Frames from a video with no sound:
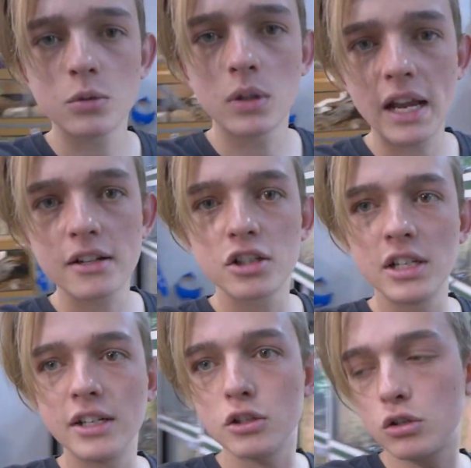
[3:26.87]
will
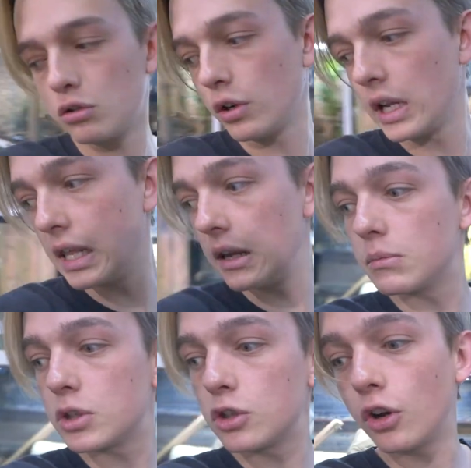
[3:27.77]
actually destroy
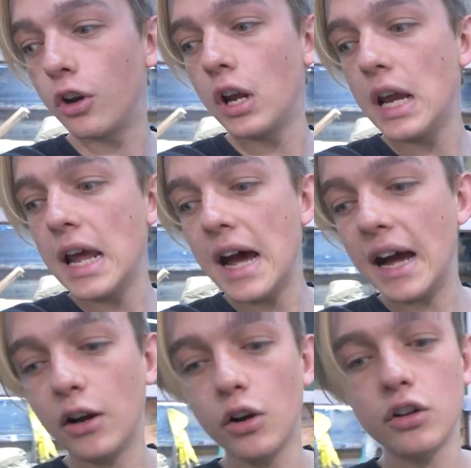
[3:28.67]
them, so
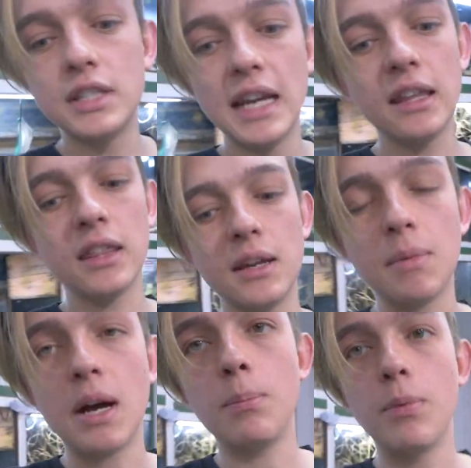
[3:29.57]
I got to take
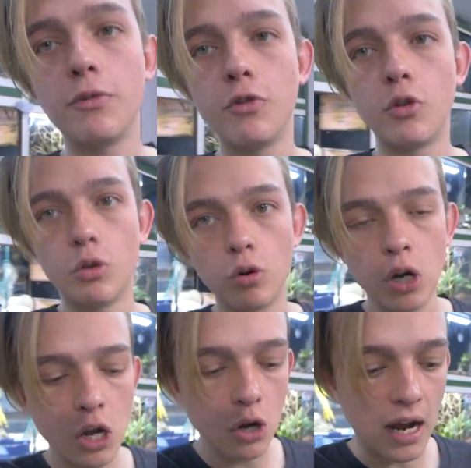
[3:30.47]
them up before
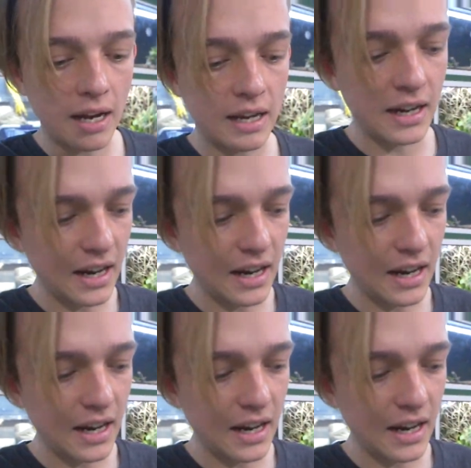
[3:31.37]
I can